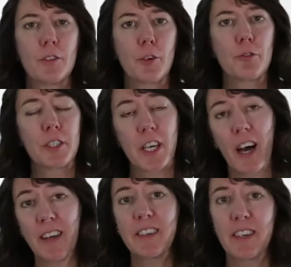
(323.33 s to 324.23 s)
So for
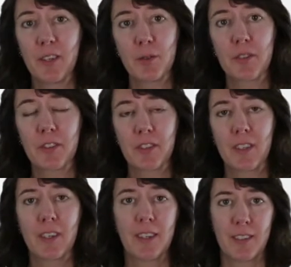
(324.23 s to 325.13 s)
tied notes,
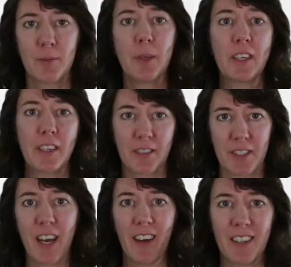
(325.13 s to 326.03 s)
speaking of
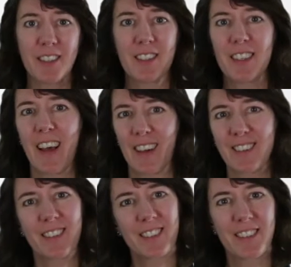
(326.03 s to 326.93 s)
ties, it
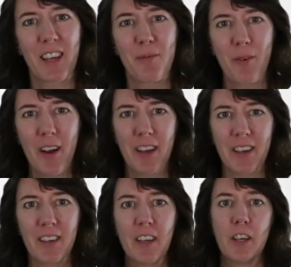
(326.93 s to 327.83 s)
acts the same
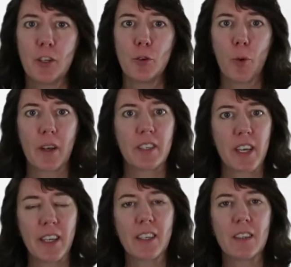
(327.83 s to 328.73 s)
way. You want
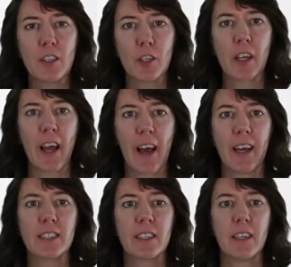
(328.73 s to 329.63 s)
to take a look
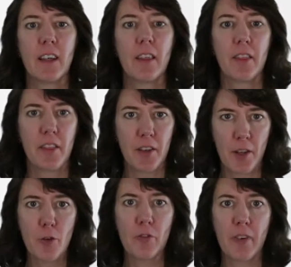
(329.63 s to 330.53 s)
at the
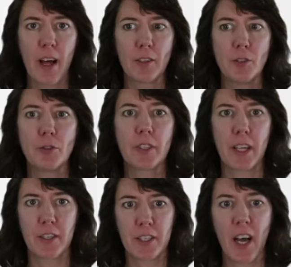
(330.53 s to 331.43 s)
note values
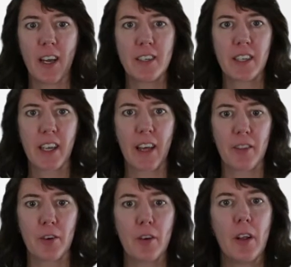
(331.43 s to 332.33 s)
that are tied
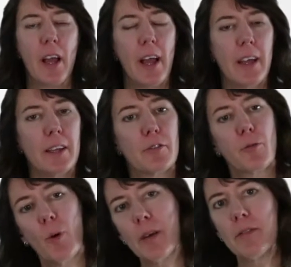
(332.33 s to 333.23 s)
together, and
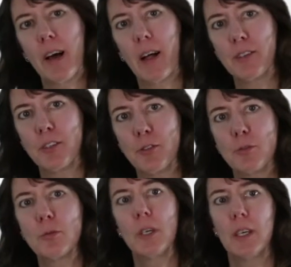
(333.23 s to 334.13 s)
if one
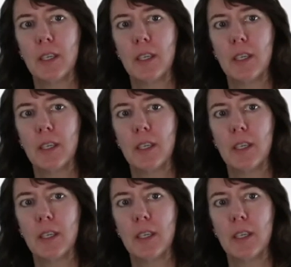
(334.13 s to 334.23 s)
value